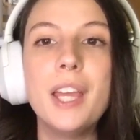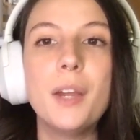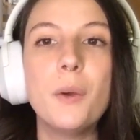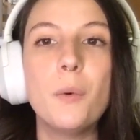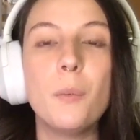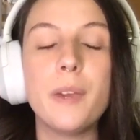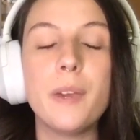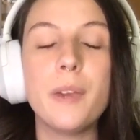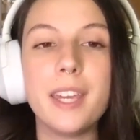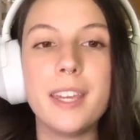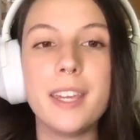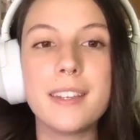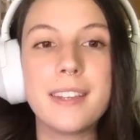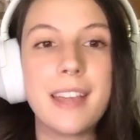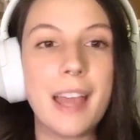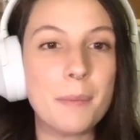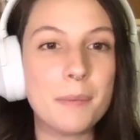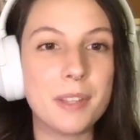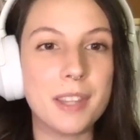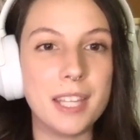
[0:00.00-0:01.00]
we
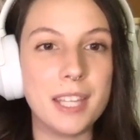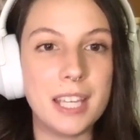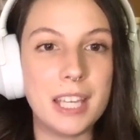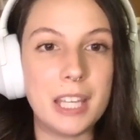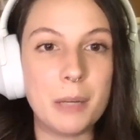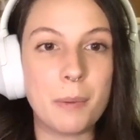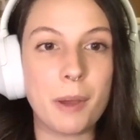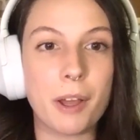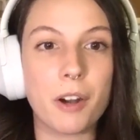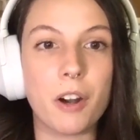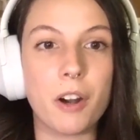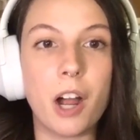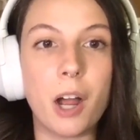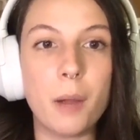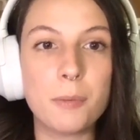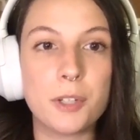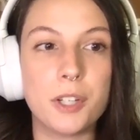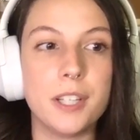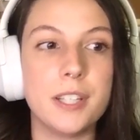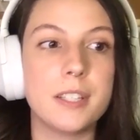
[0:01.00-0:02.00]
kept thinking about our
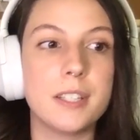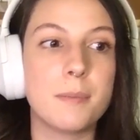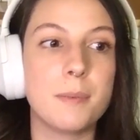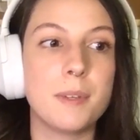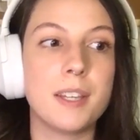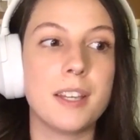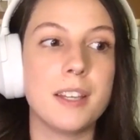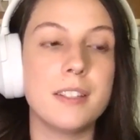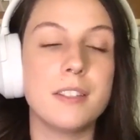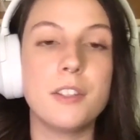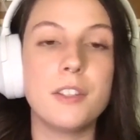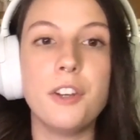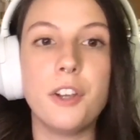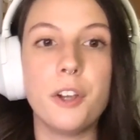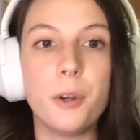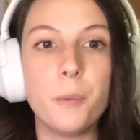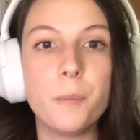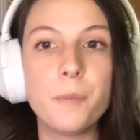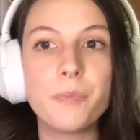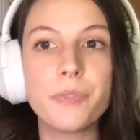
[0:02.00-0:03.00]
options because,
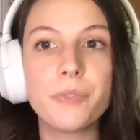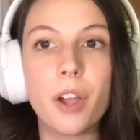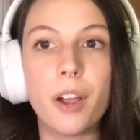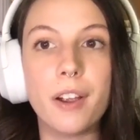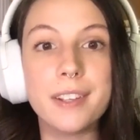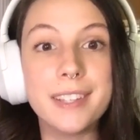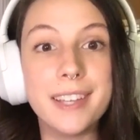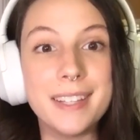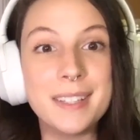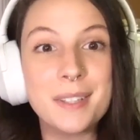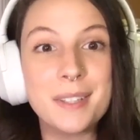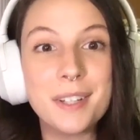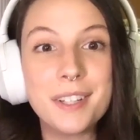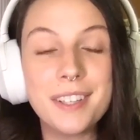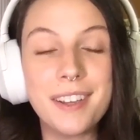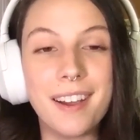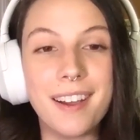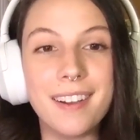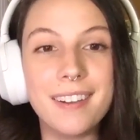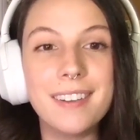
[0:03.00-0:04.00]
our kids are
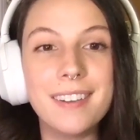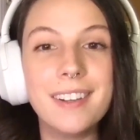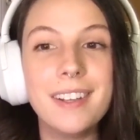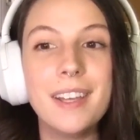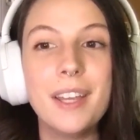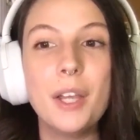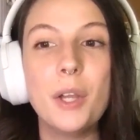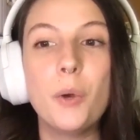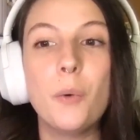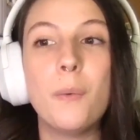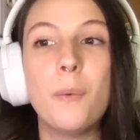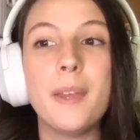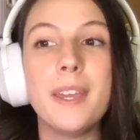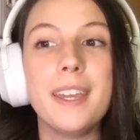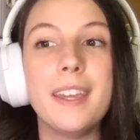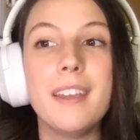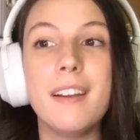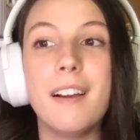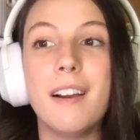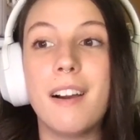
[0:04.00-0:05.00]
young.
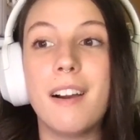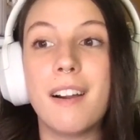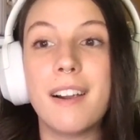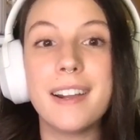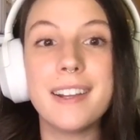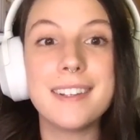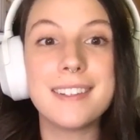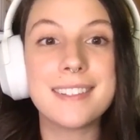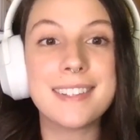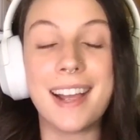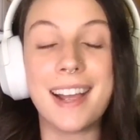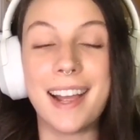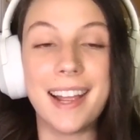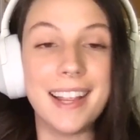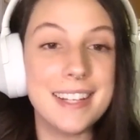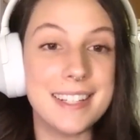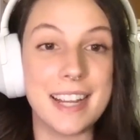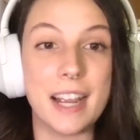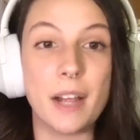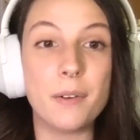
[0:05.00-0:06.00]
We aren't
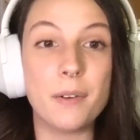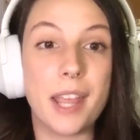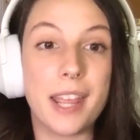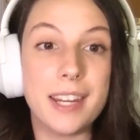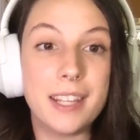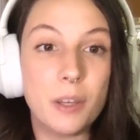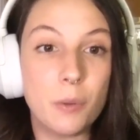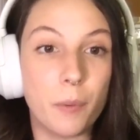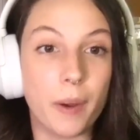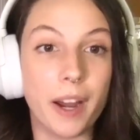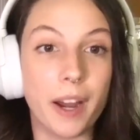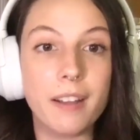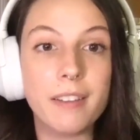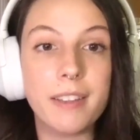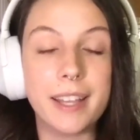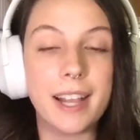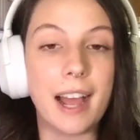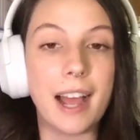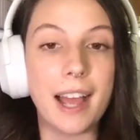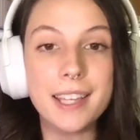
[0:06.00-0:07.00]
tied down anywhere.
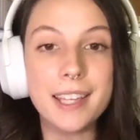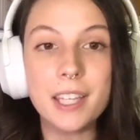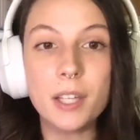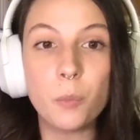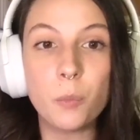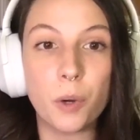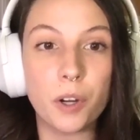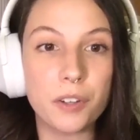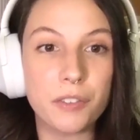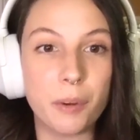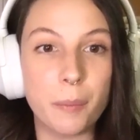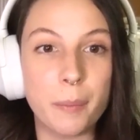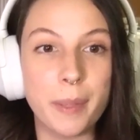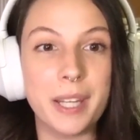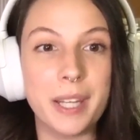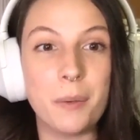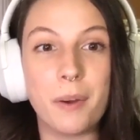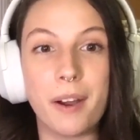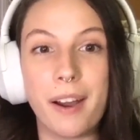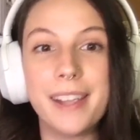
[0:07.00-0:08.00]
Like, I can work from
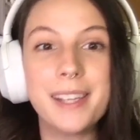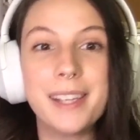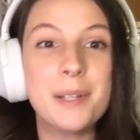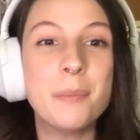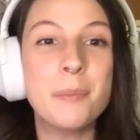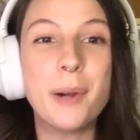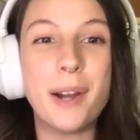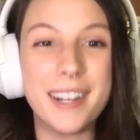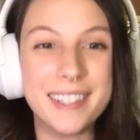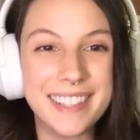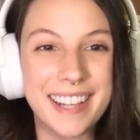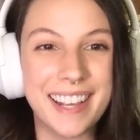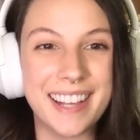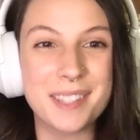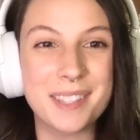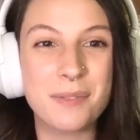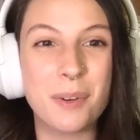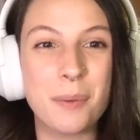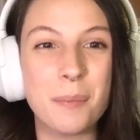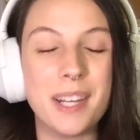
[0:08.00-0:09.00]
anywhere, I can
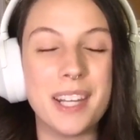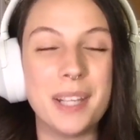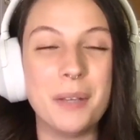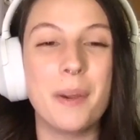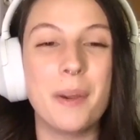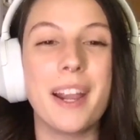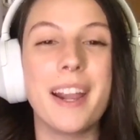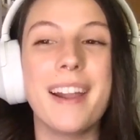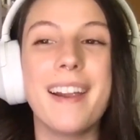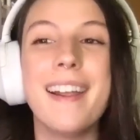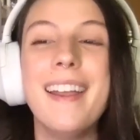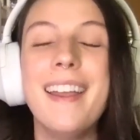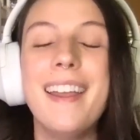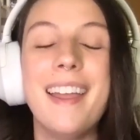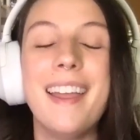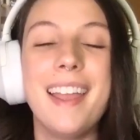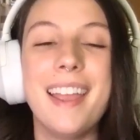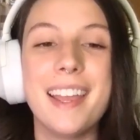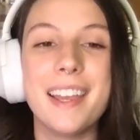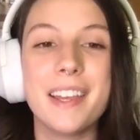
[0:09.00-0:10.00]
podcast from anywhere.
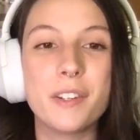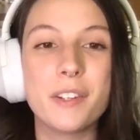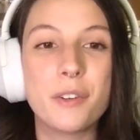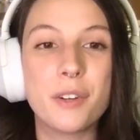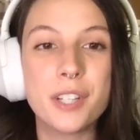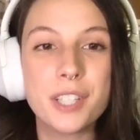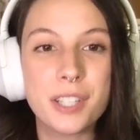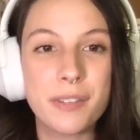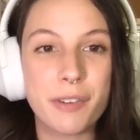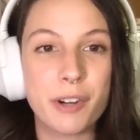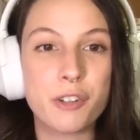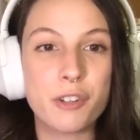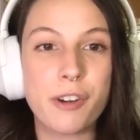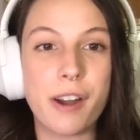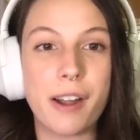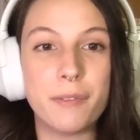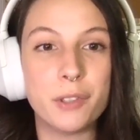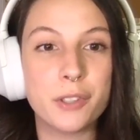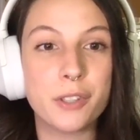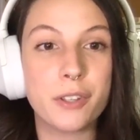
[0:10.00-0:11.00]
And Christopher
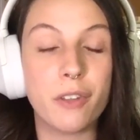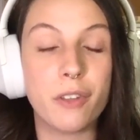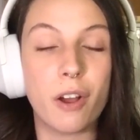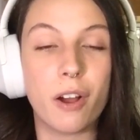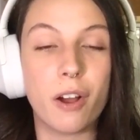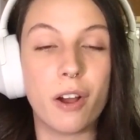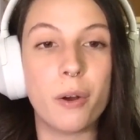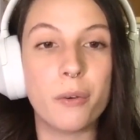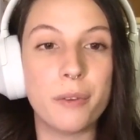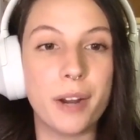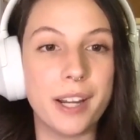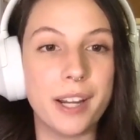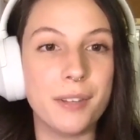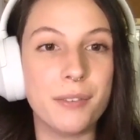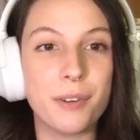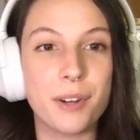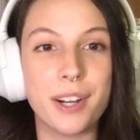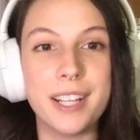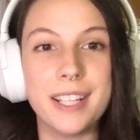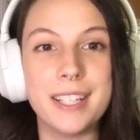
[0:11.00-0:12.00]
travels a lot already
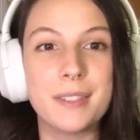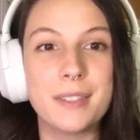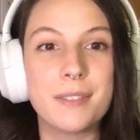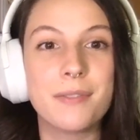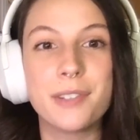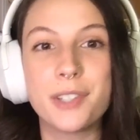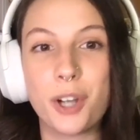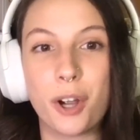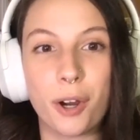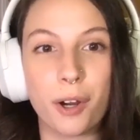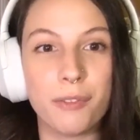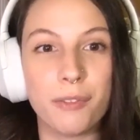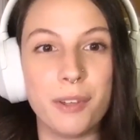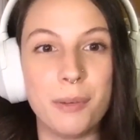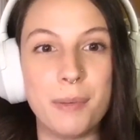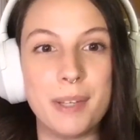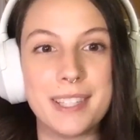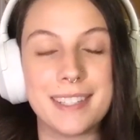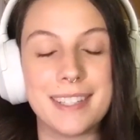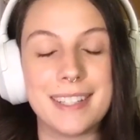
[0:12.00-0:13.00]
for his photography
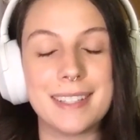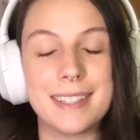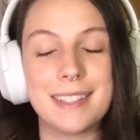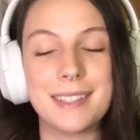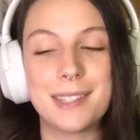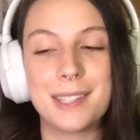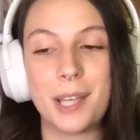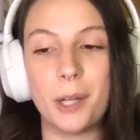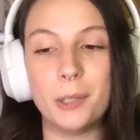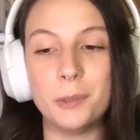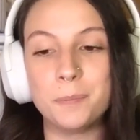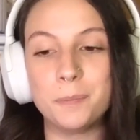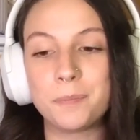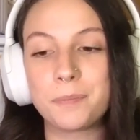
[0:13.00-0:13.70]
business. So,